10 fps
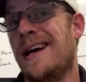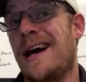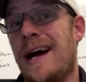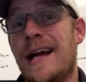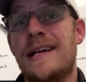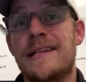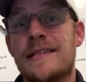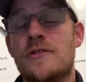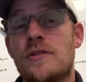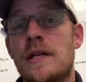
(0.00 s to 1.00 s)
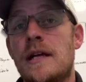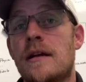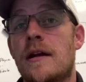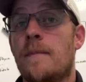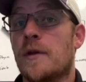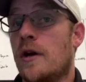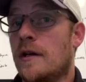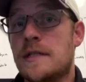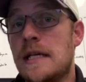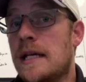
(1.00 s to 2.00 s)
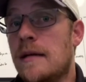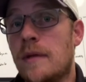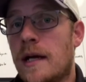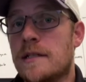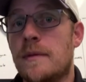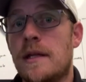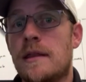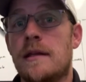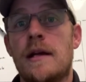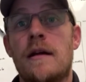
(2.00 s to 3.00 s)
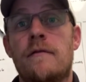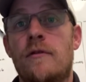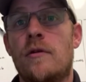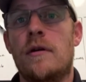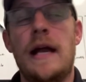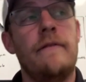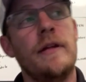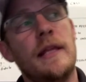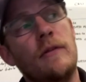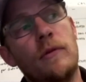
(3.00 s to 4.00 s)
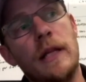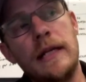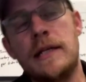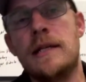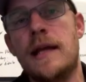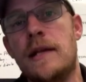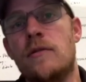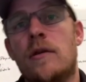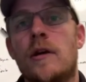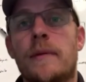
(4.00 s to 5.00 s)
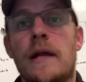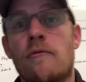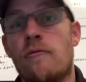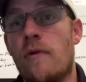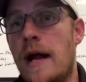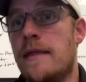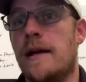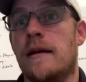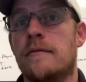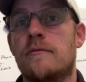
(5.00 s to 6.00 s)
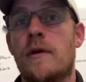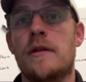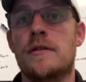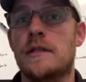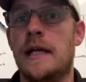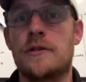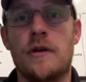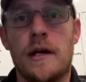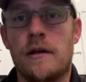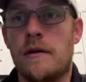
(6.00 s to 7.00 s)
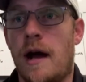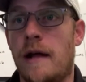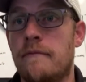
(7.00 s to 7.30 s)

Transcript: I could essentially call C&M Locksmith for everything related to that door opening right there, whether it's electronic or not,